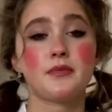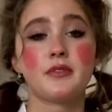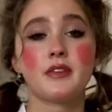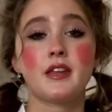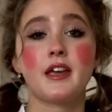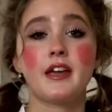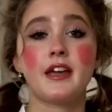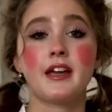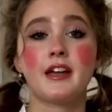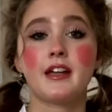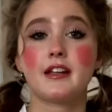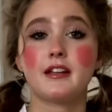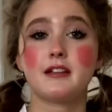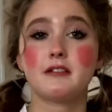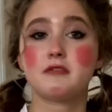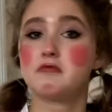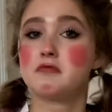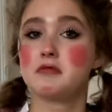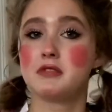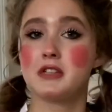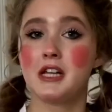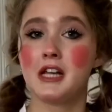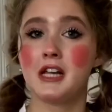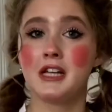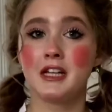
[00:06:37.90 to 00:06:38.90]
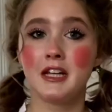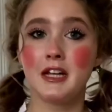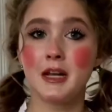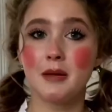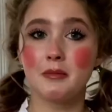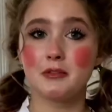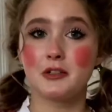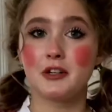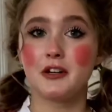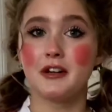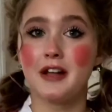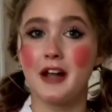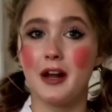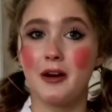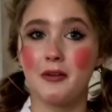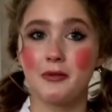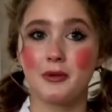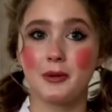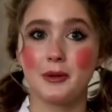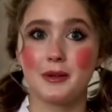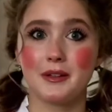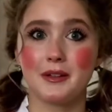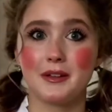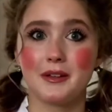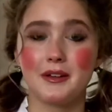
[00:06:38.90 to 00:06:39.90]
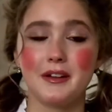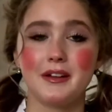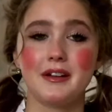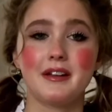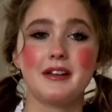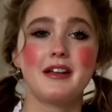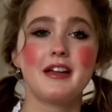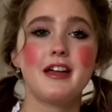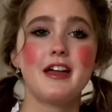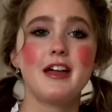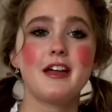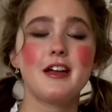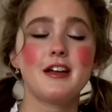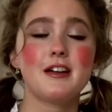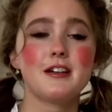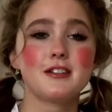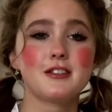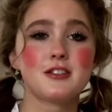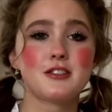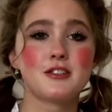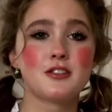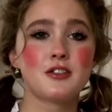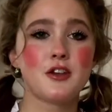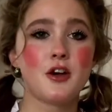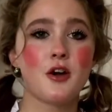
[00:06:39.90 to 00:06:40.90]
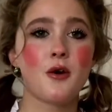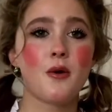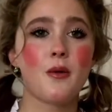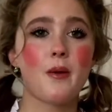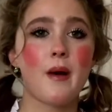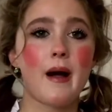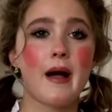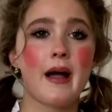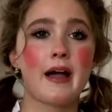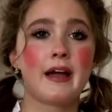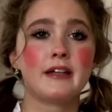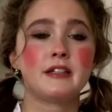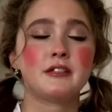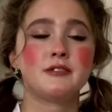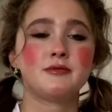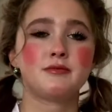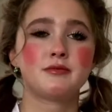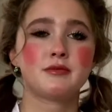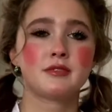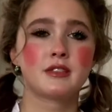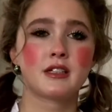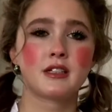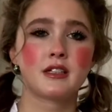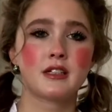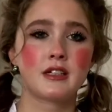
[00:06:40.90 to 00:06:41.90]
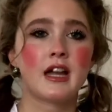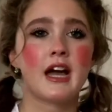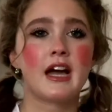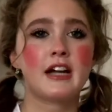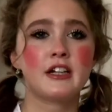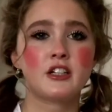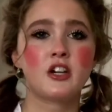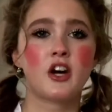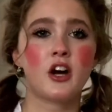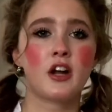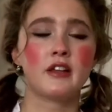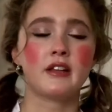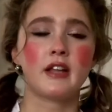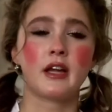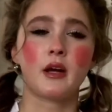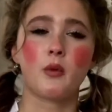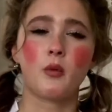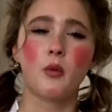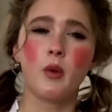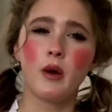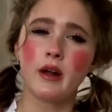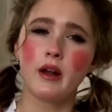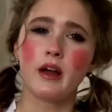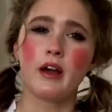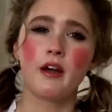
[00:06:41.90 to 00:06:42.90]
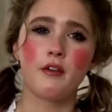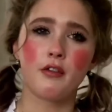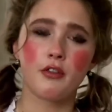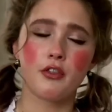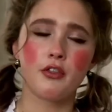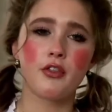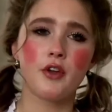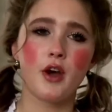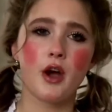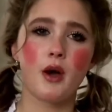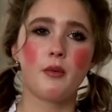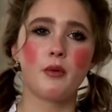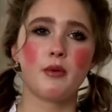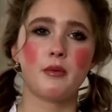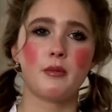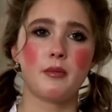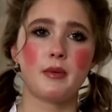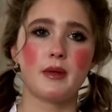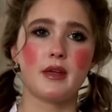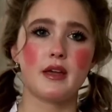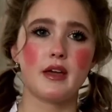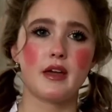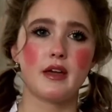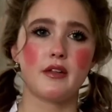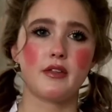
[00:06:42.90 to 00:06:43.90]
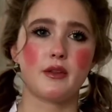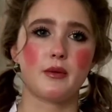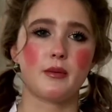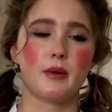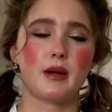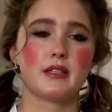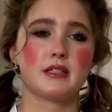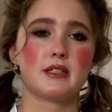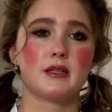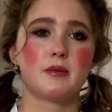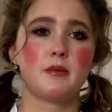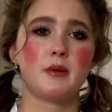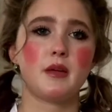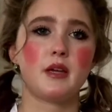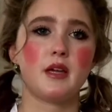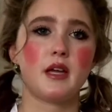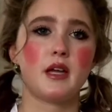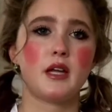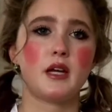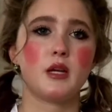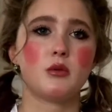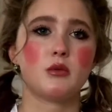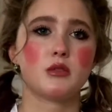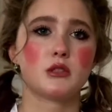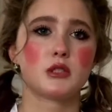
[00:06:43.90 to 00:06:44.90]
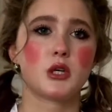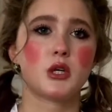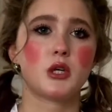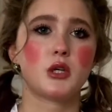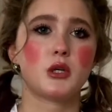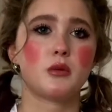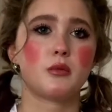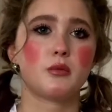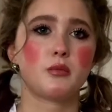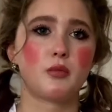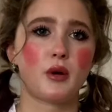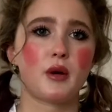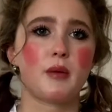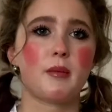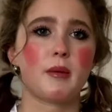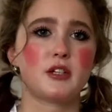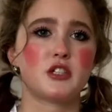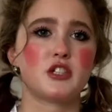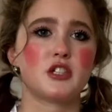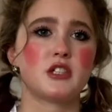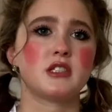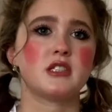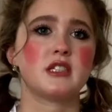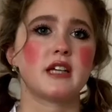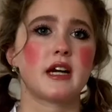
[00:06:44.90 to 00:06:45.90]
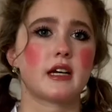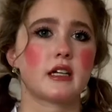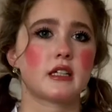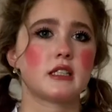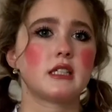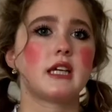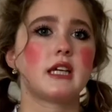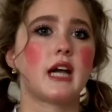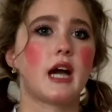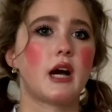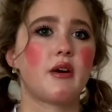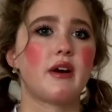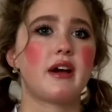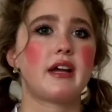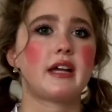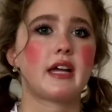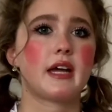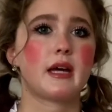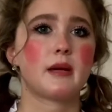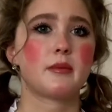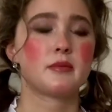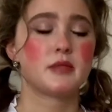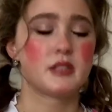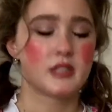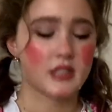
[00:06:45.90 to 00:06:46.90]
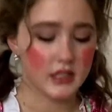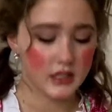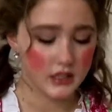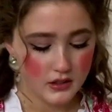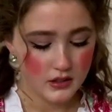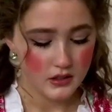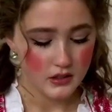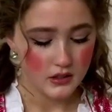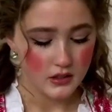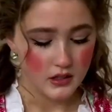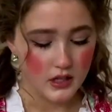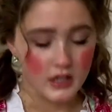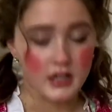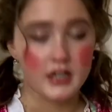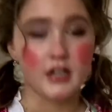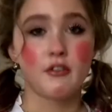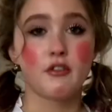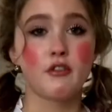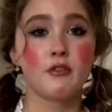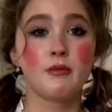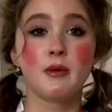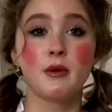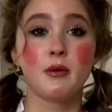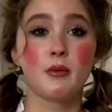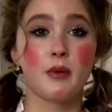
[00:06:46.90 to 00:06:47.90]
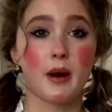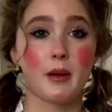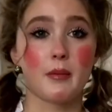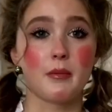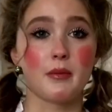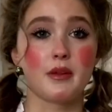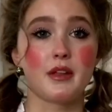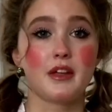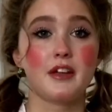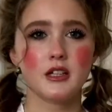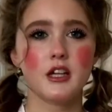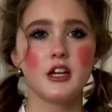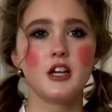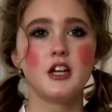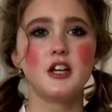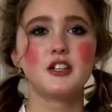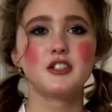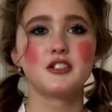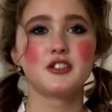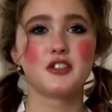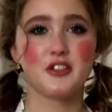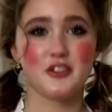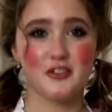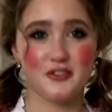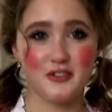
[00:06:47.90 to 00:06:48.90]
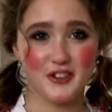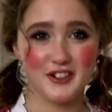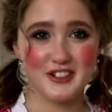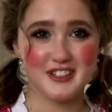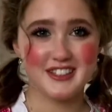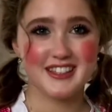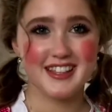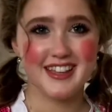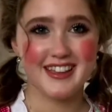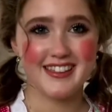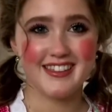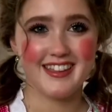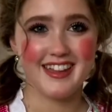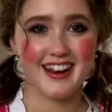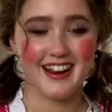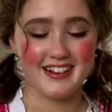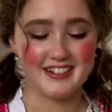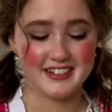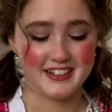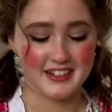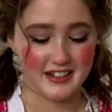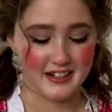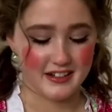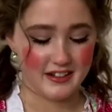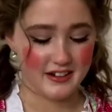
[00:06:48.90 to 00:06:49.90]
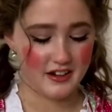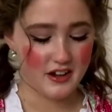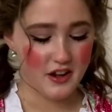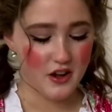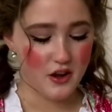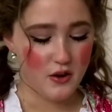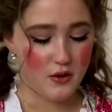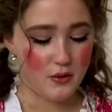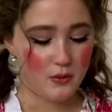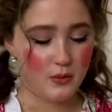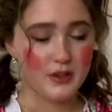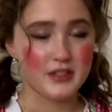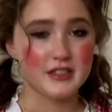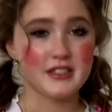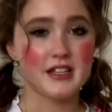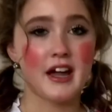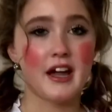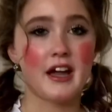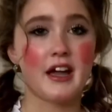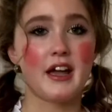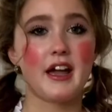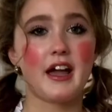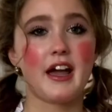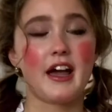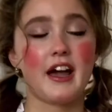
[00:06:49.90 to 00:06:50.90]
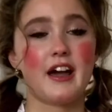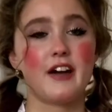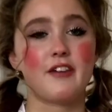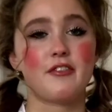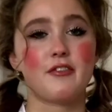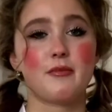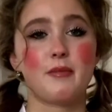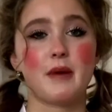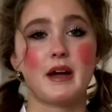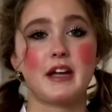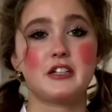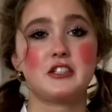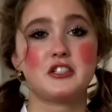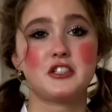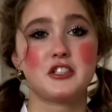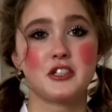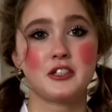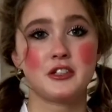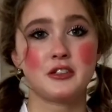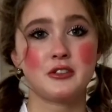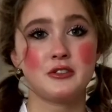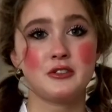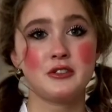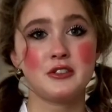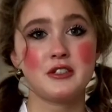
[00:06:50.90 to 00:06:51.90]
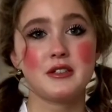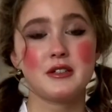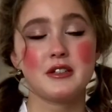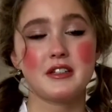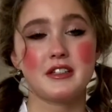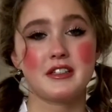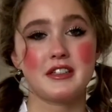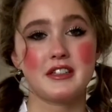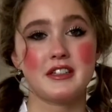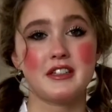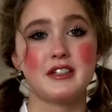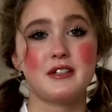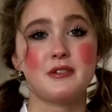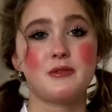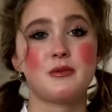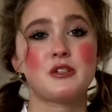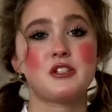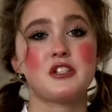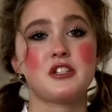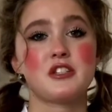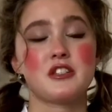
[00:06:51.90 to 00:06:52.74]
it ended up turning out really good. So I had got like what I thought would be in the recipe, and it was all pretty much exactly how I kept it. Enough of me rambling. So the first thing that I did was I have my chilled ghee, which is